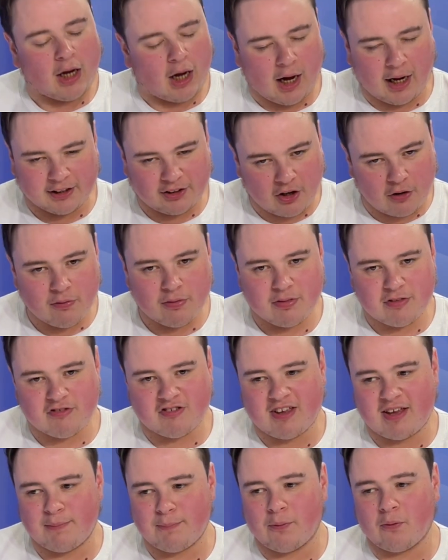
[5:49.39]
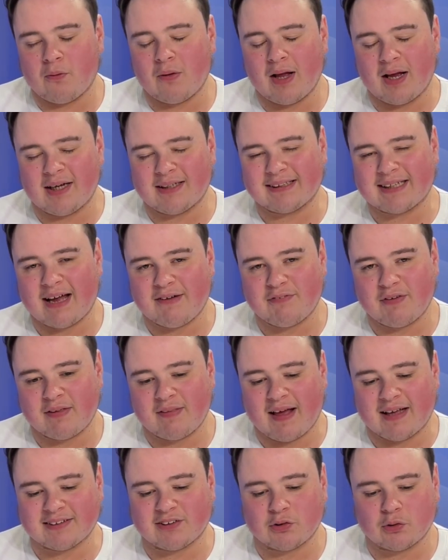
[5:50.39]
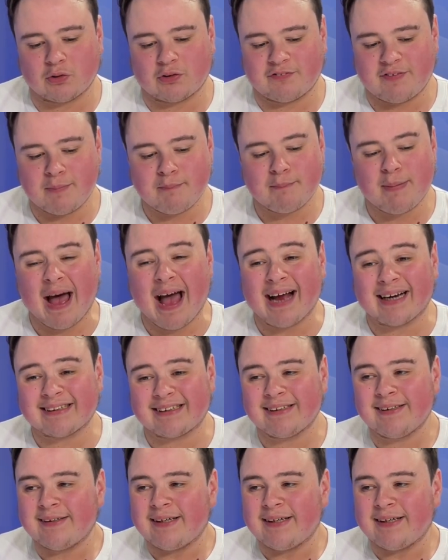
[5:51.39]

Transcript: I don't see Paul Hurst having that sort of impact,